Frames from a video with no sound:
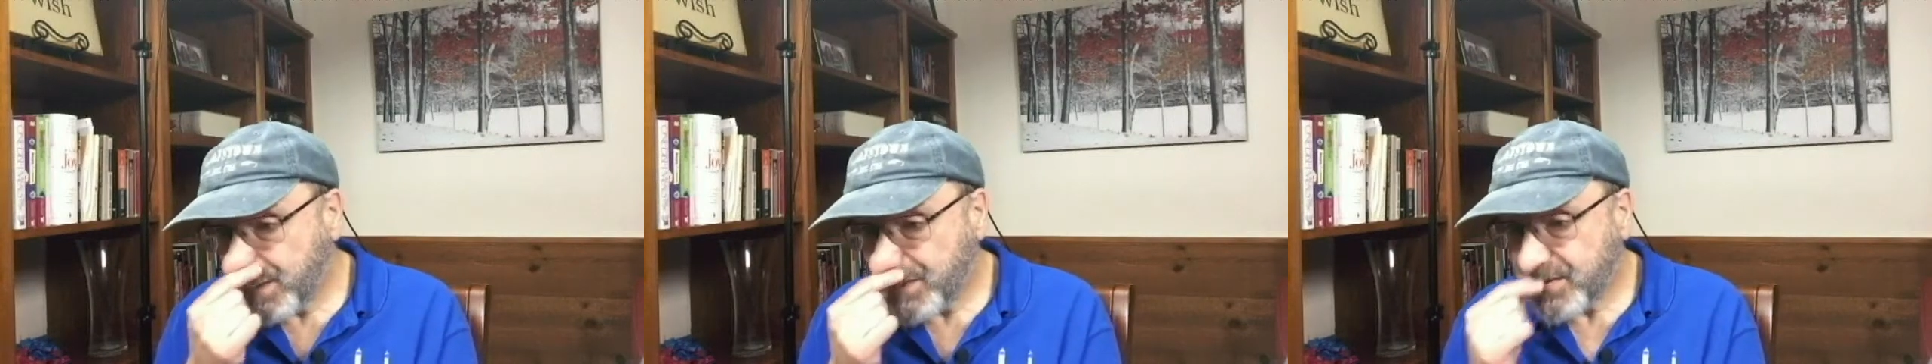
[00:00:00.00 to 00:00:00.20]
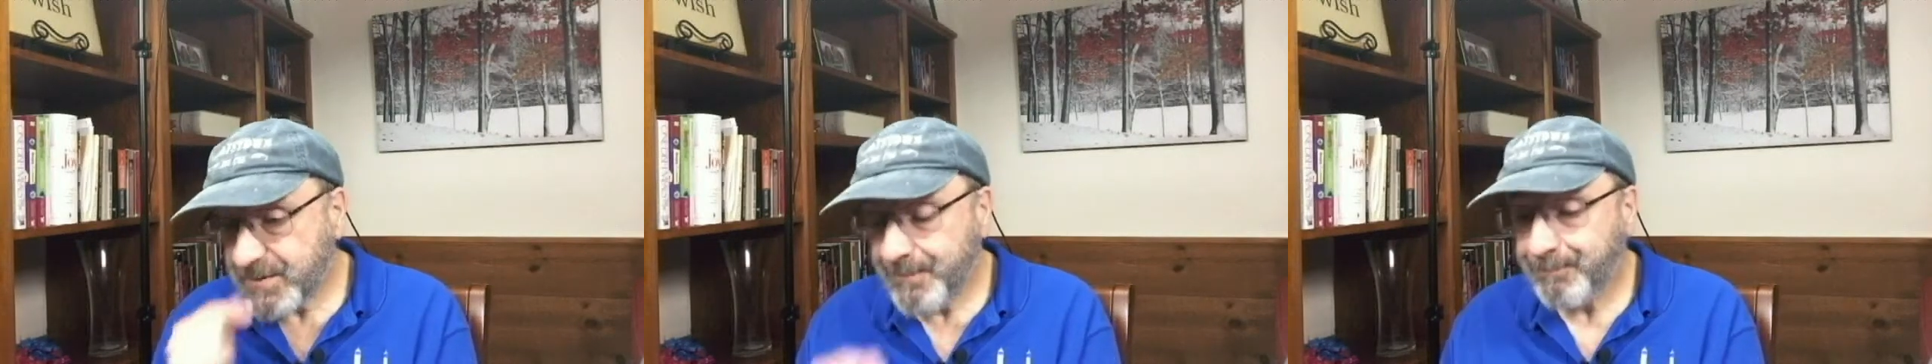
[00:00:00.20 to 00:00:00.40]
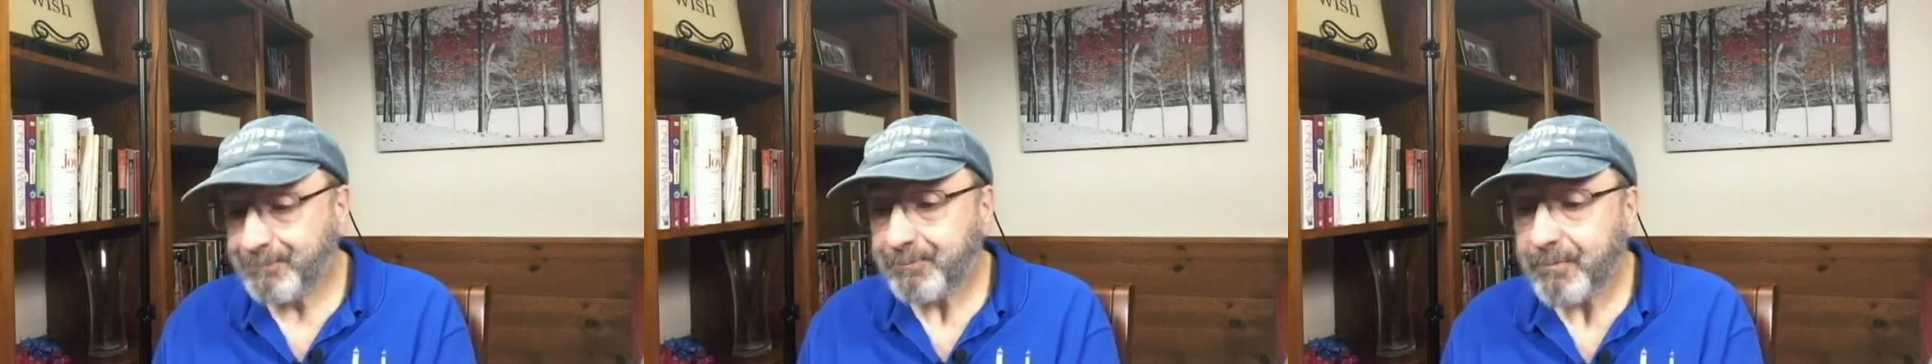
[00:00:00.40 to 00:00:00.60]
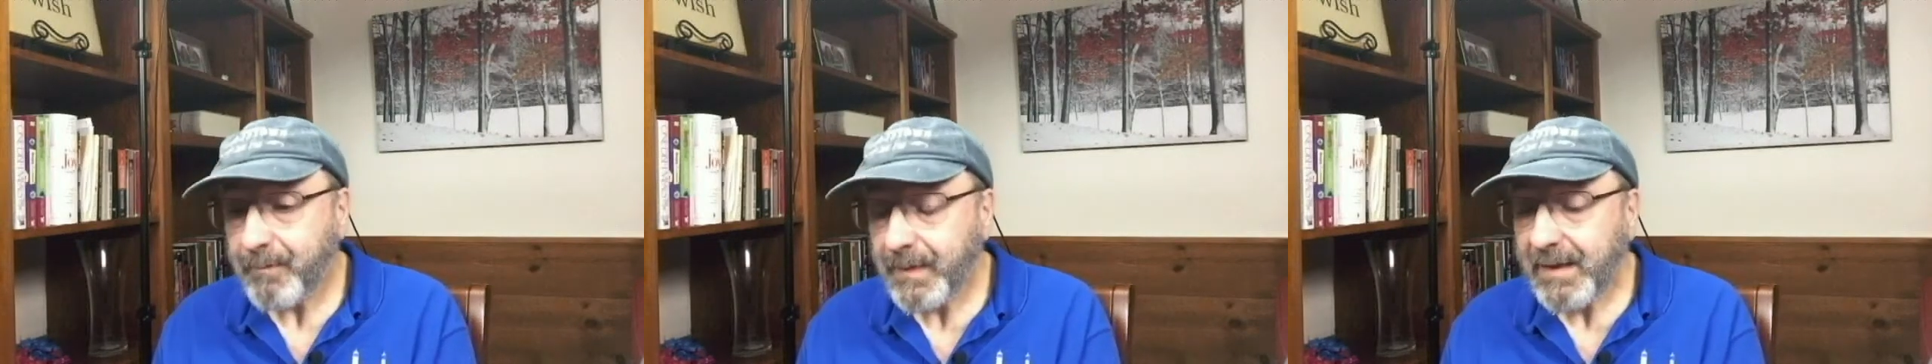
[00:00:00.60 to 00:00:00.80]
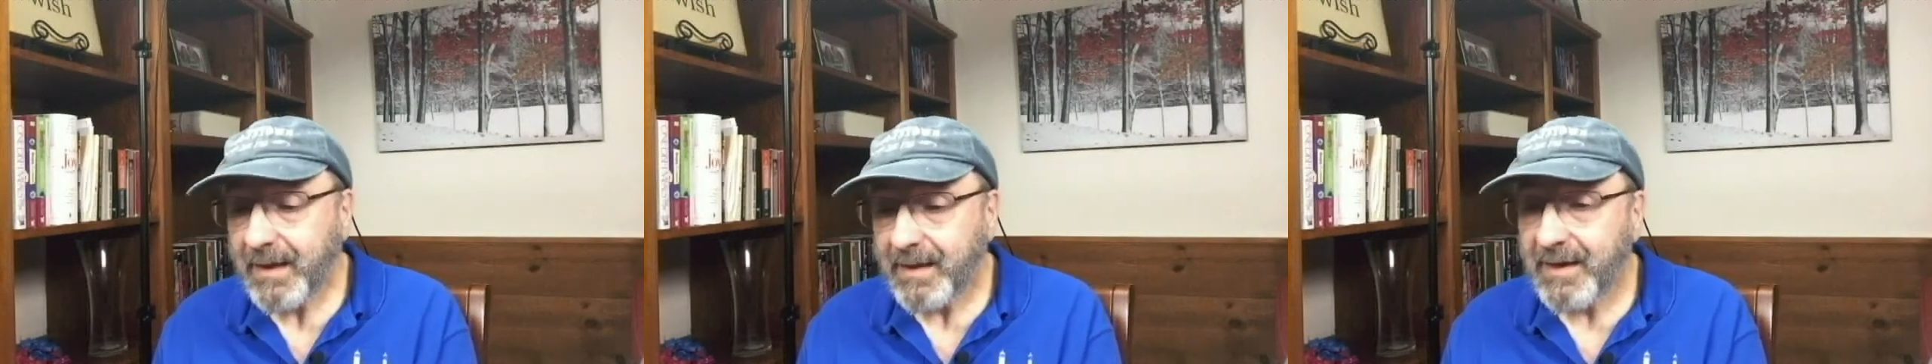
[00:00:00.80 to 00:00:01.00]
is
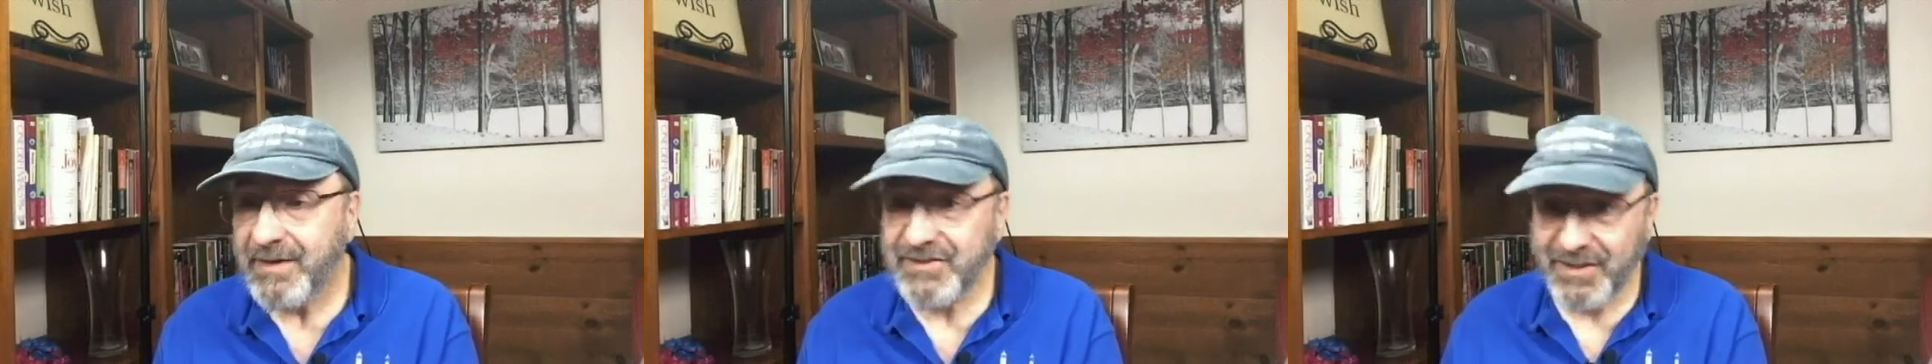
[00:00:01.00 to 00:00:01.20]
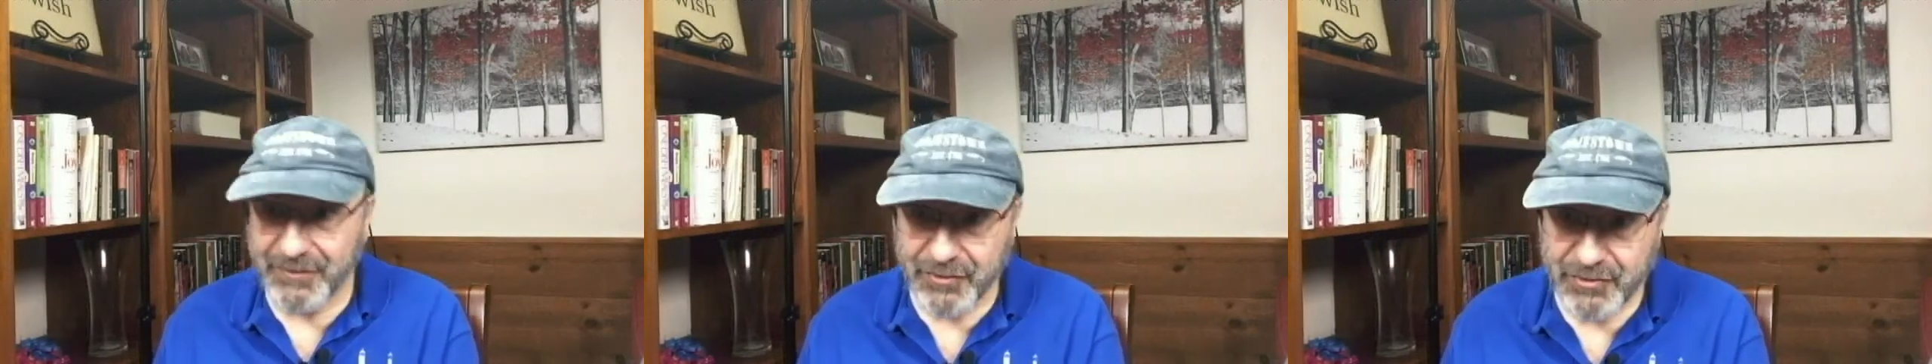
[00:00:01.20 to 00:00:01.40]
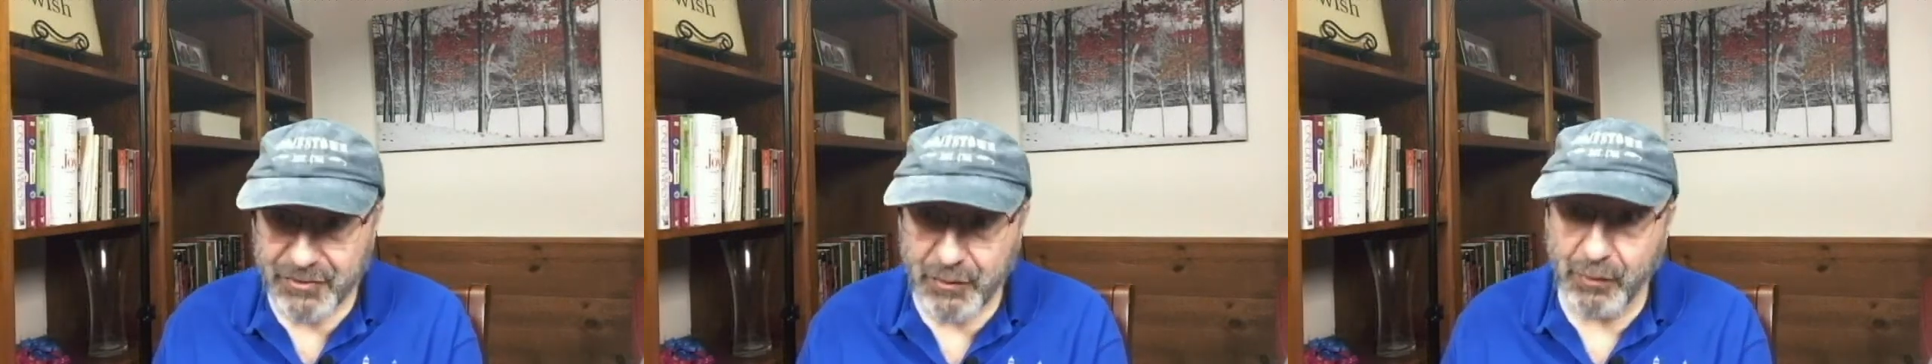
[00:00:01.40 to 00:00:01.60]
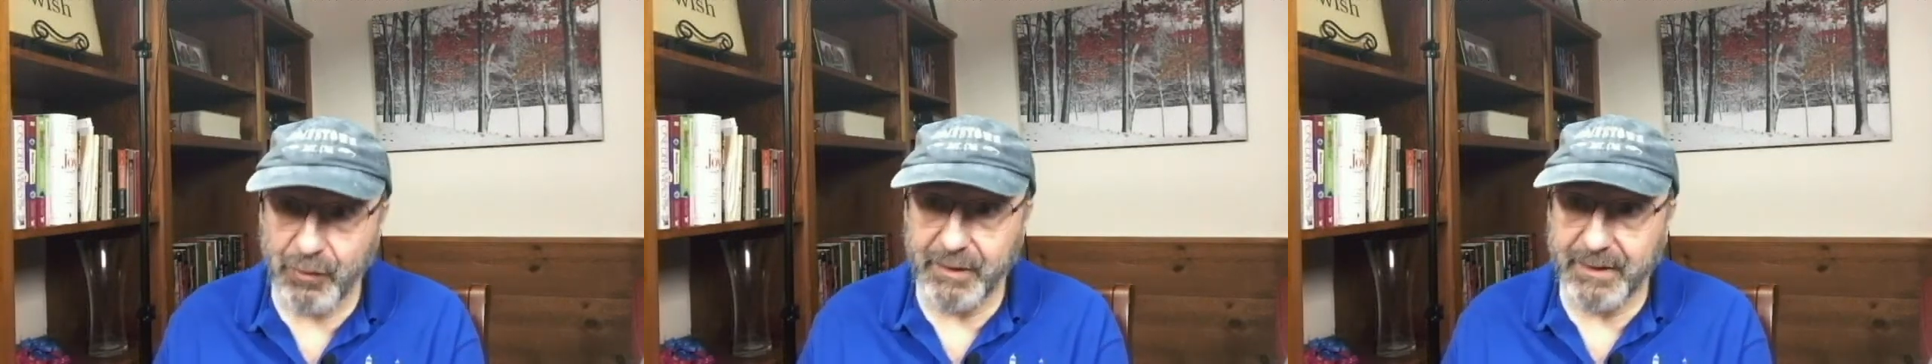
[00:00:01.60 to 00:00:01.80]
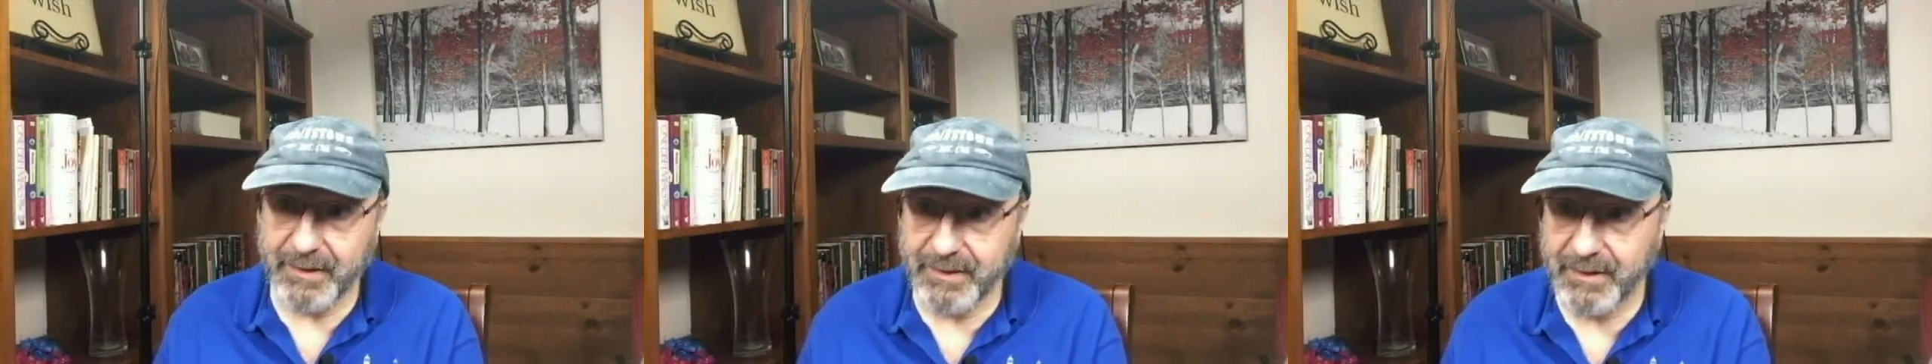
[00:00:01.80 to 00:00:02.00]
I sent the
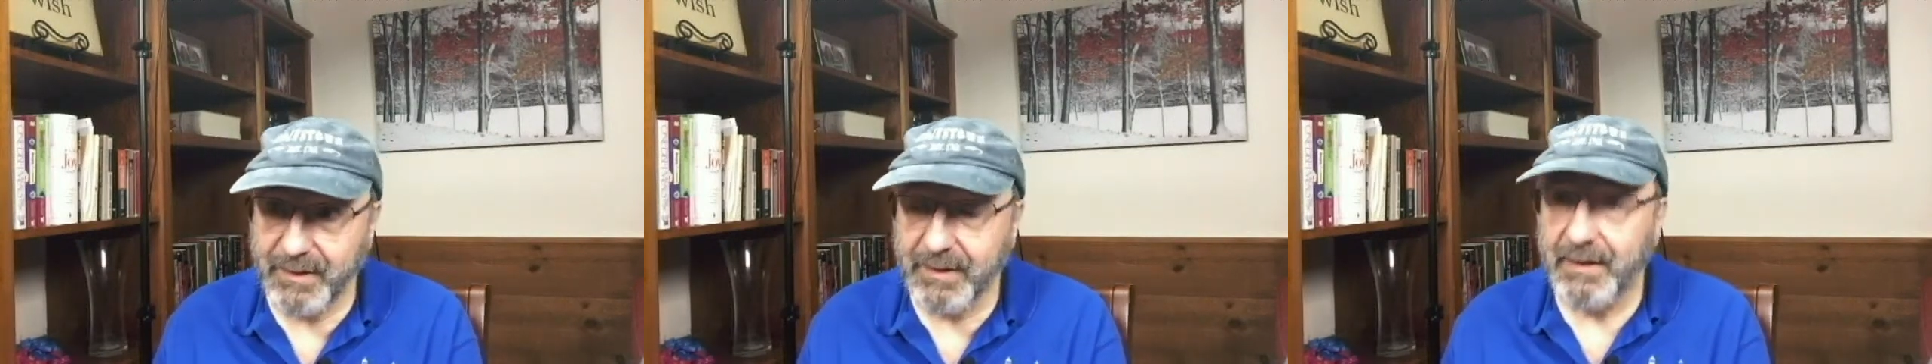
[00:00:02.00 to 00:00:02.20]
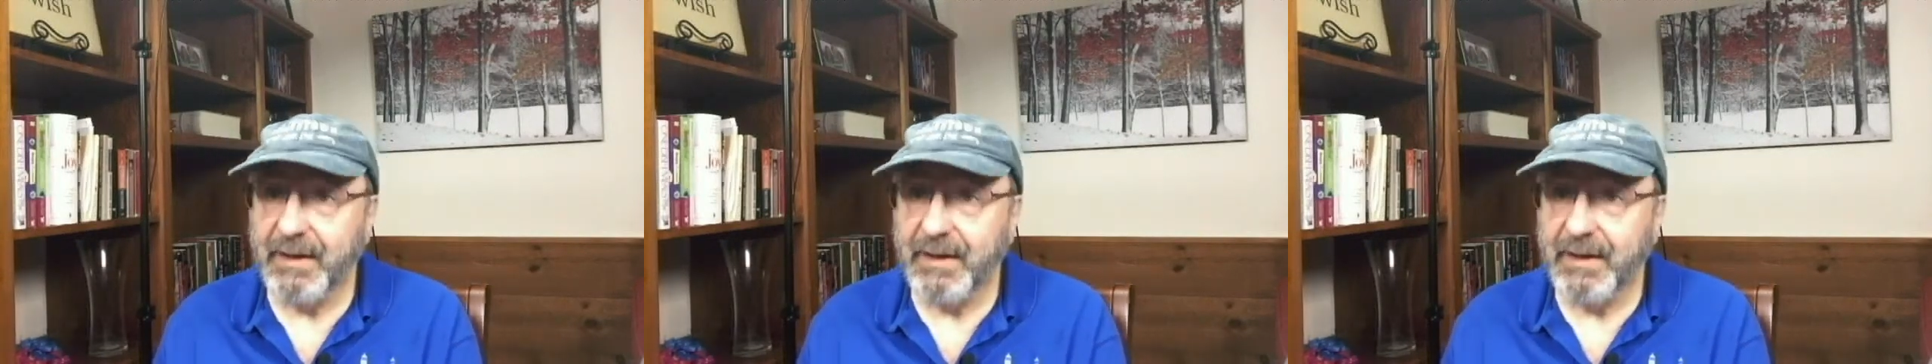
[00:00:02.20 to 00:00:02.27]
story in.